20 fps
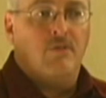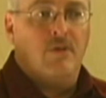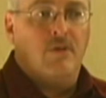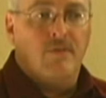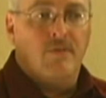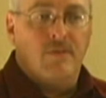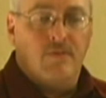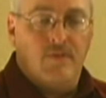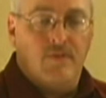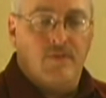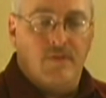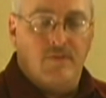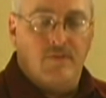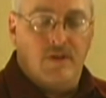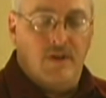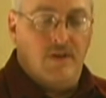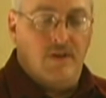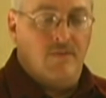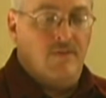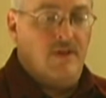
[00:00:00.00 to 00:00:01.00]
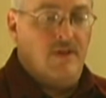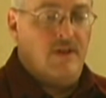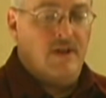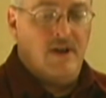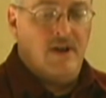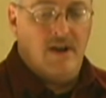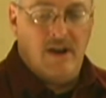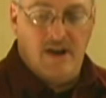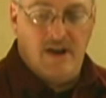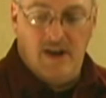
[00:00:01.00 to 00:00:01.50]
12 to 15 feet
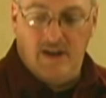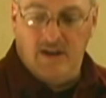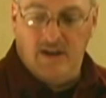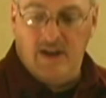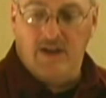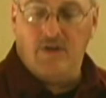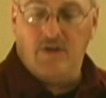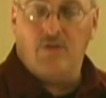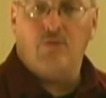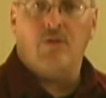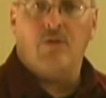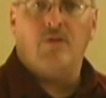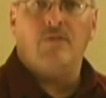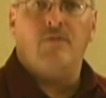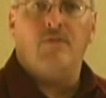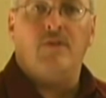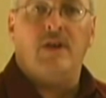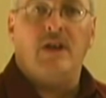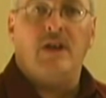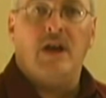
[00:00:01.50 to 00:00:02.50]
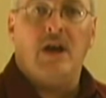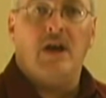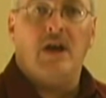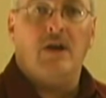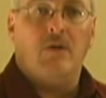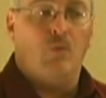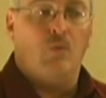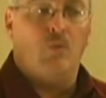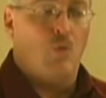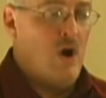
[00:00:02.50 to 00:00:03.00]
high, 9 to 12 feet
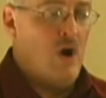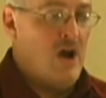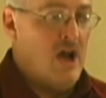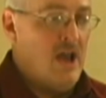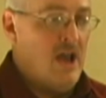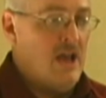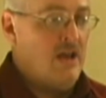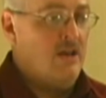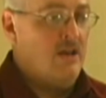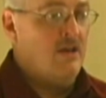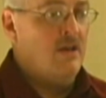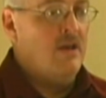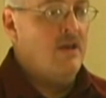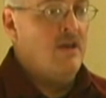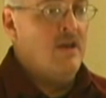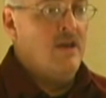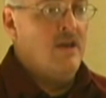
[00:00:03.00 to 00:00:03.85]
wide.